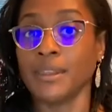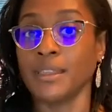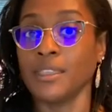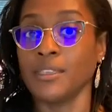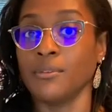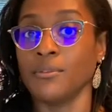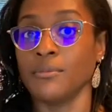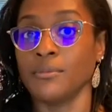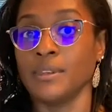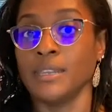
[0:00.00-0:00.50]
and
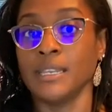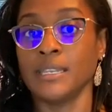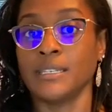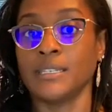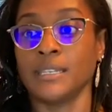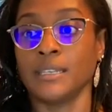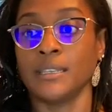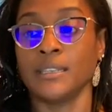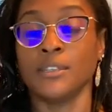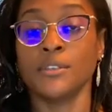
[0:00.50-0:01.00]
you need
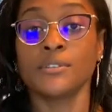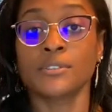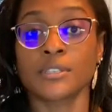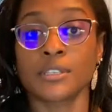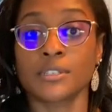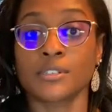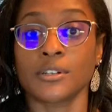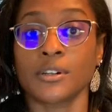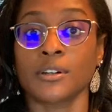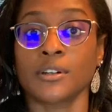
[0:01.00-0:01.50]
to use the
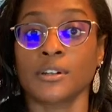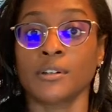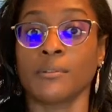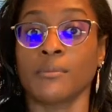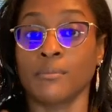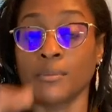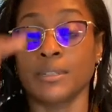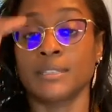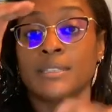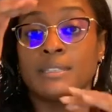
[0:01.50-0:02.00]
starter
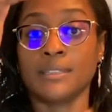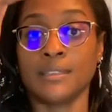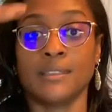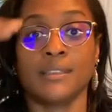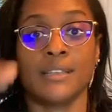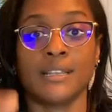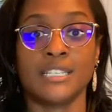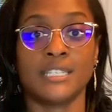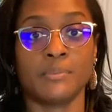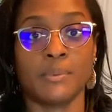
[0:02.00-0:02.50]
once it's in that
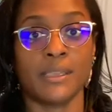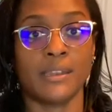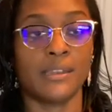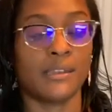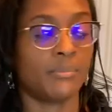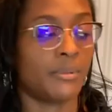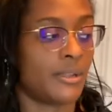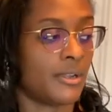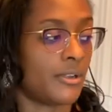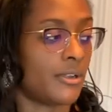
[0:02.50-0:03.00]
expanded
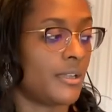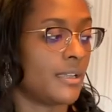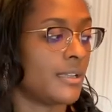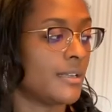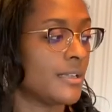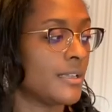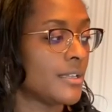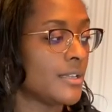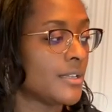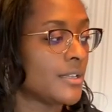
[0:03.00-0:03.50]
period,